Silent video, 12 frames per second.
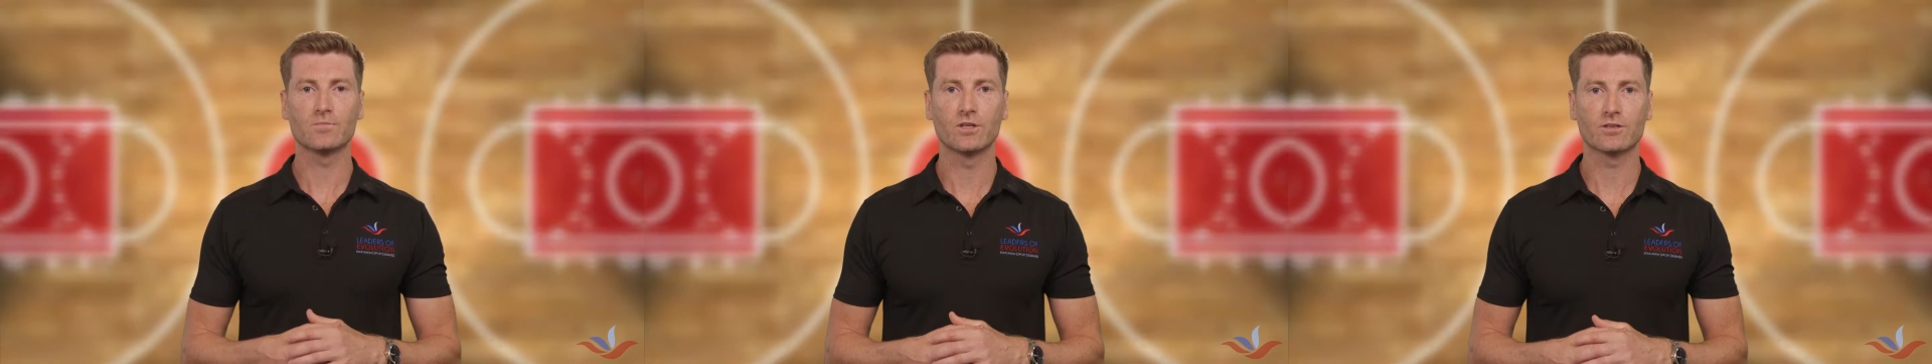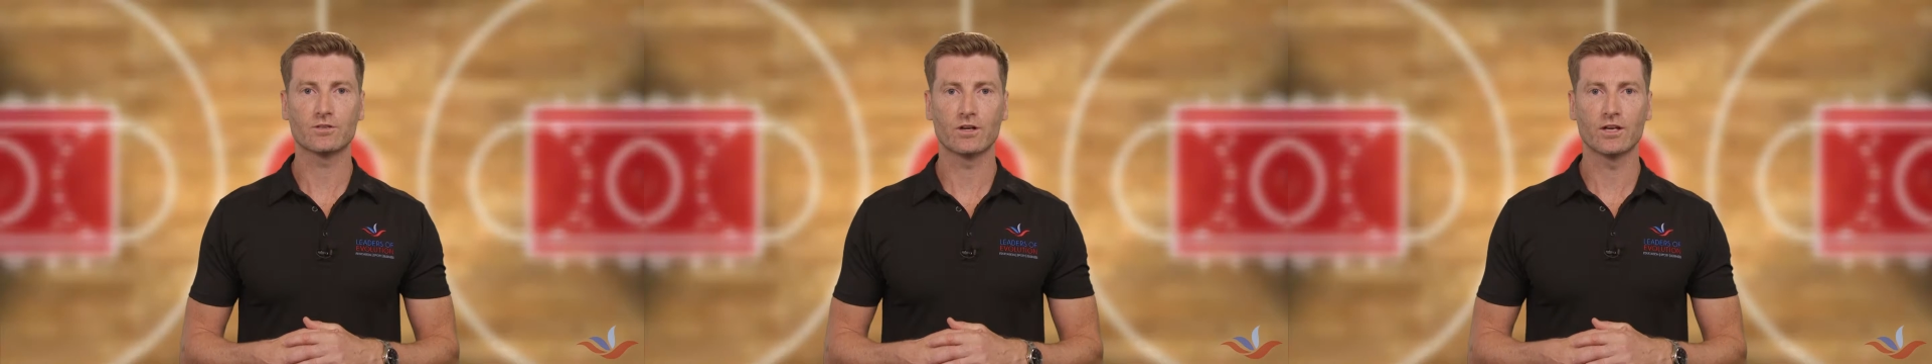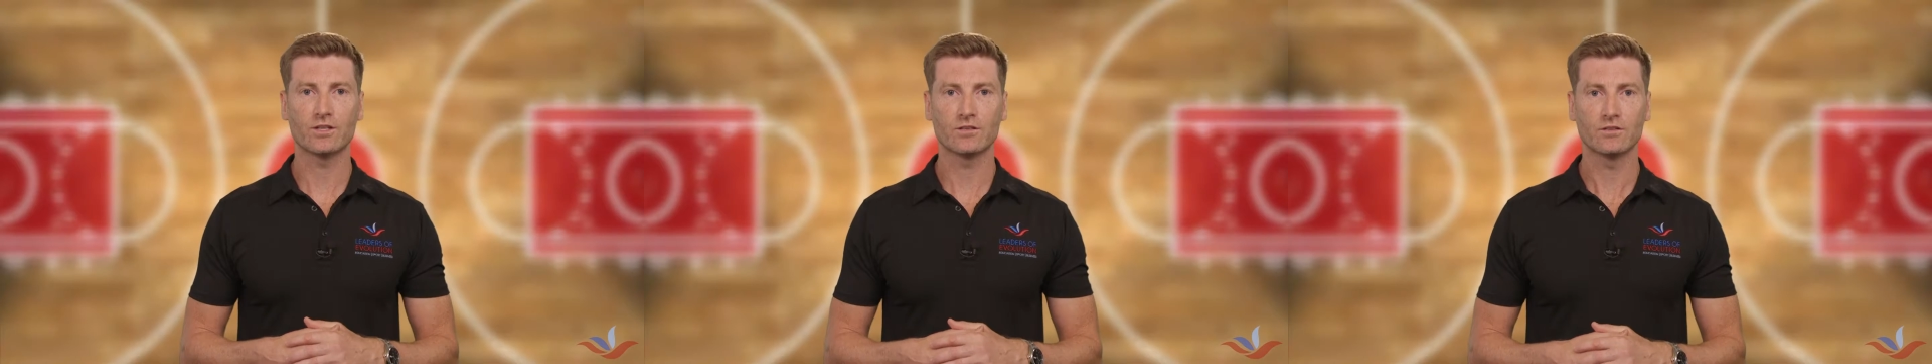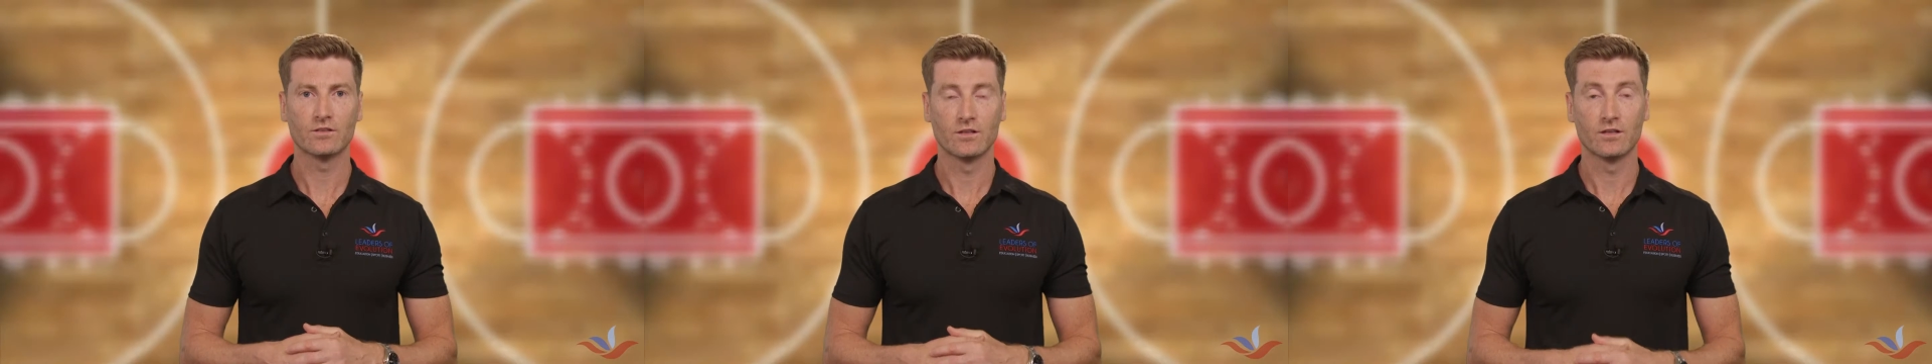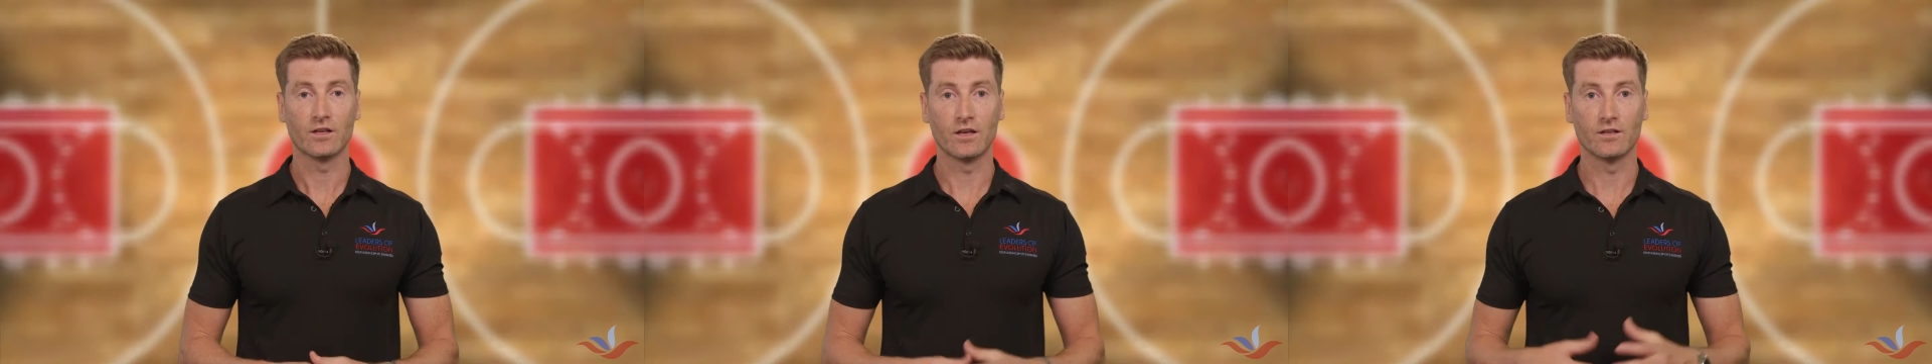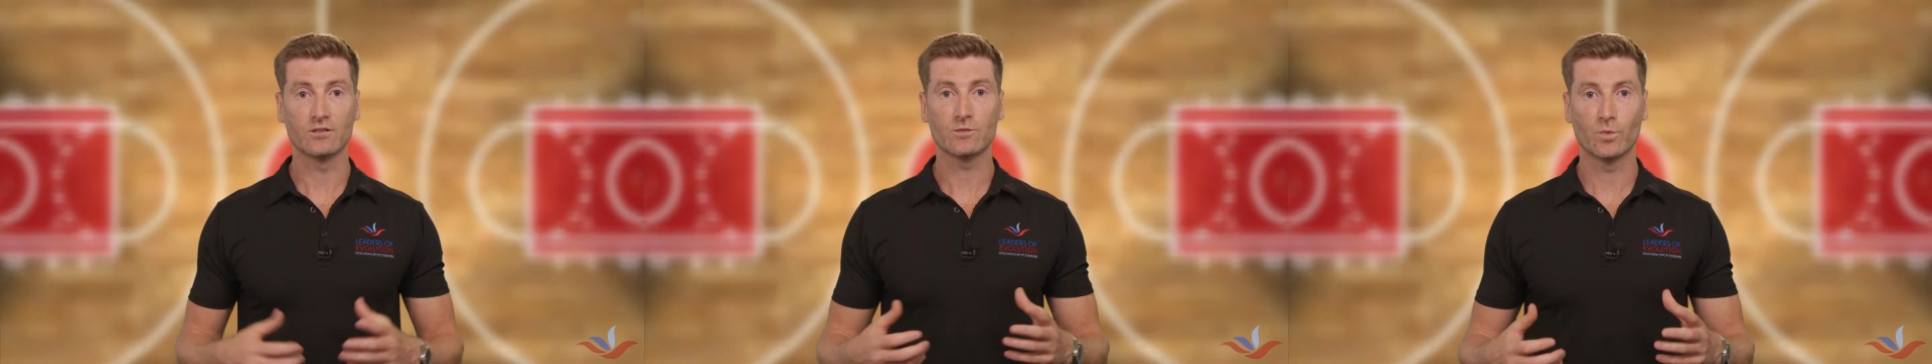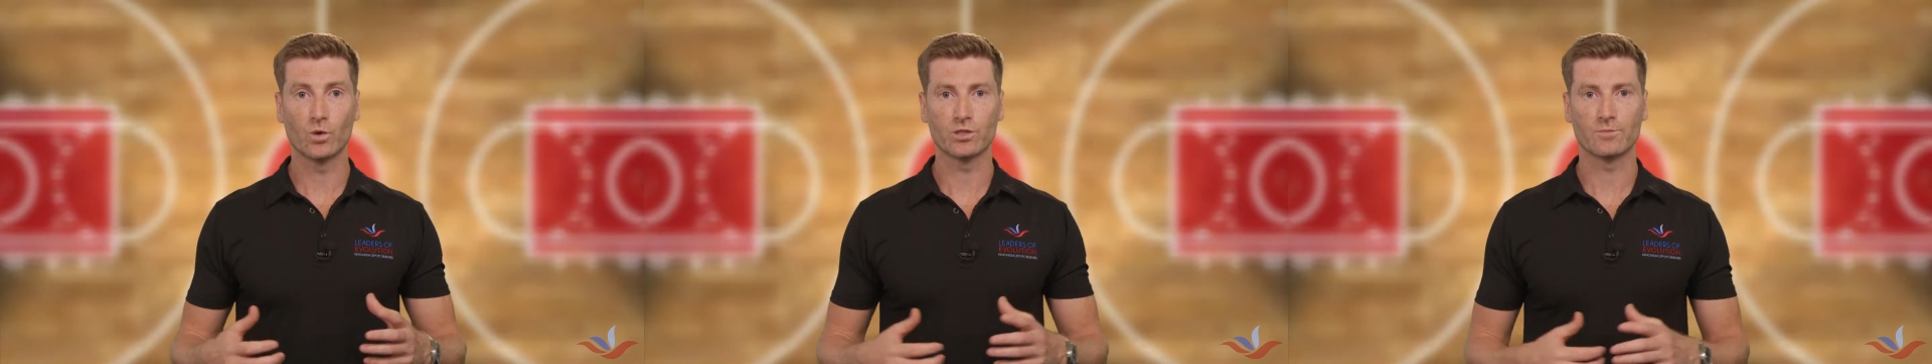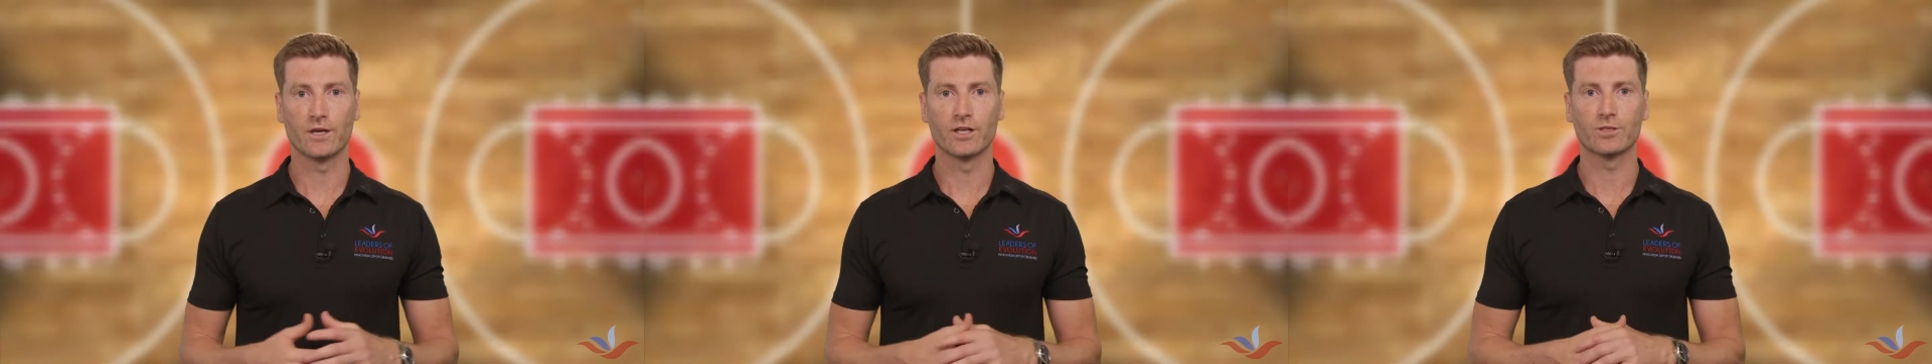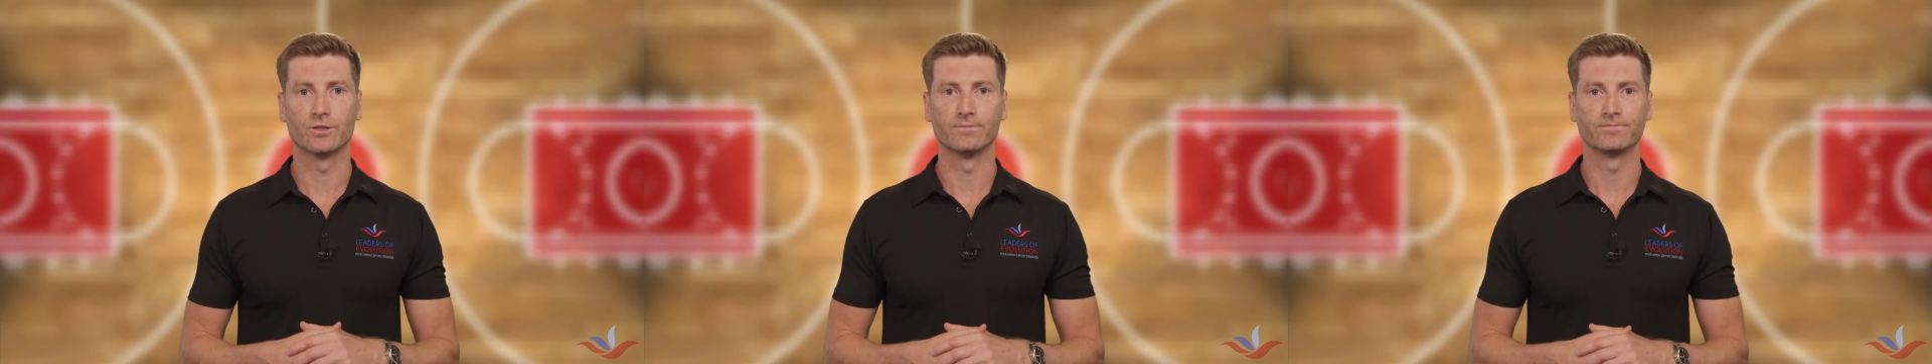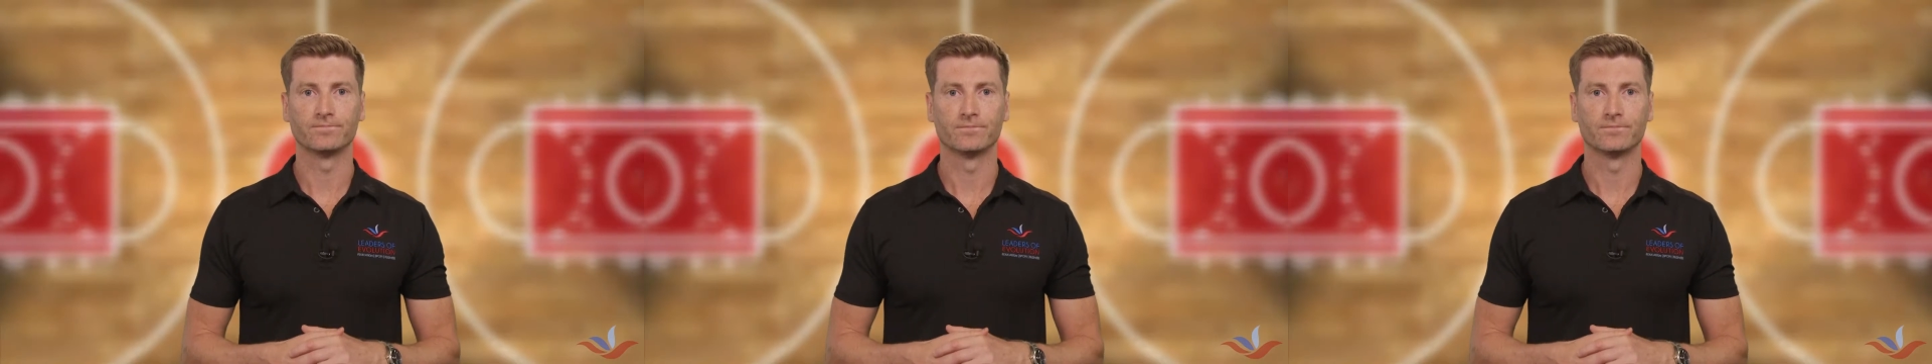Administration and Sports Management.